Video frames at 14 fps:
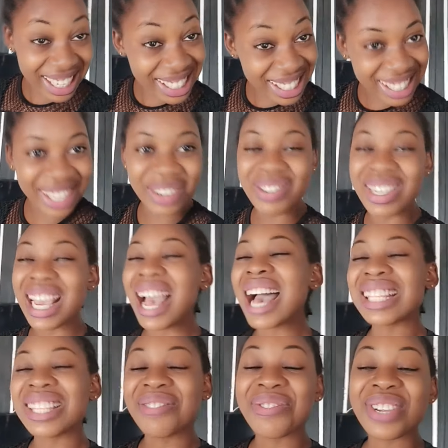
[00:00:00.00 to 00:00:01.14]
Yesterday, we
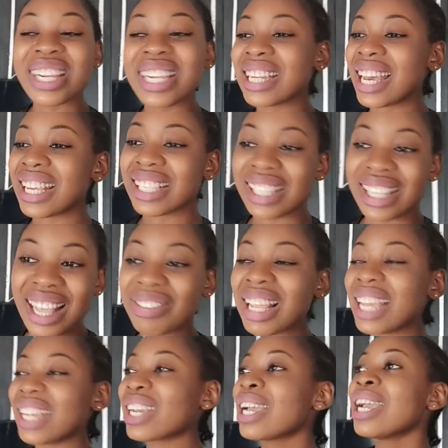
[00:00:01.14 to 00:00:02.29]
had a very nice time.
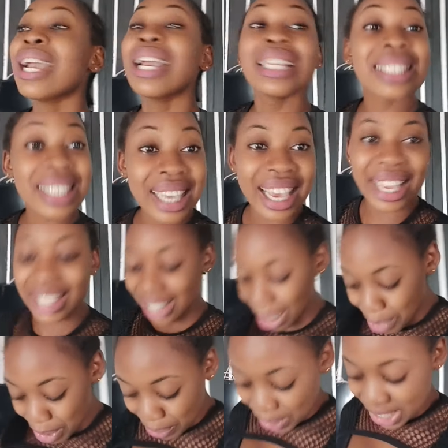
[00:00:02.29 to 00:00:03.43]
Like, see,
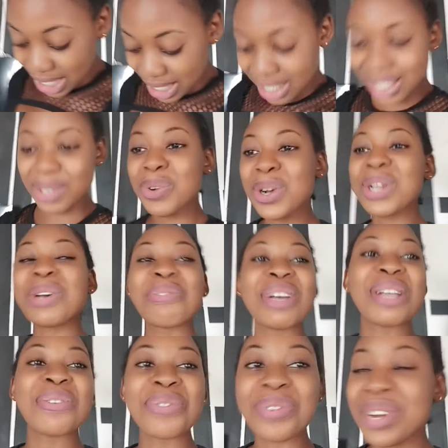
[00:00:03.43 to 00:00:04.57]
let me even just see. One of
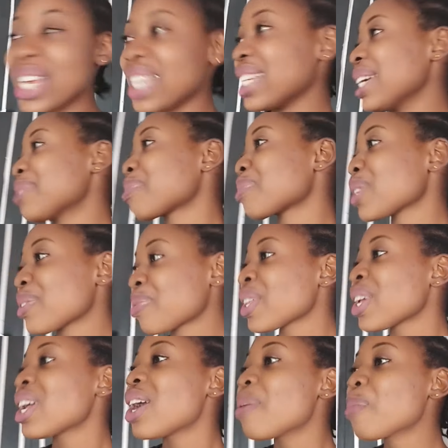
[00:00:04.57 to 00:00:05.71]
my friends
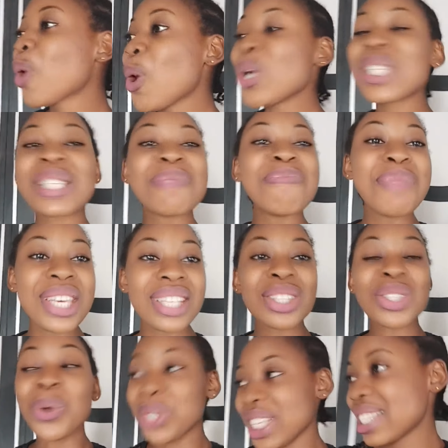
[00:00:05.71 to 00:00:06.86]
got
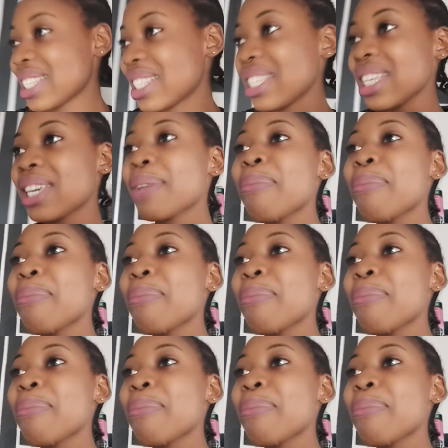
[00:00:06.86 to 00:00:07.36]
me turning stick.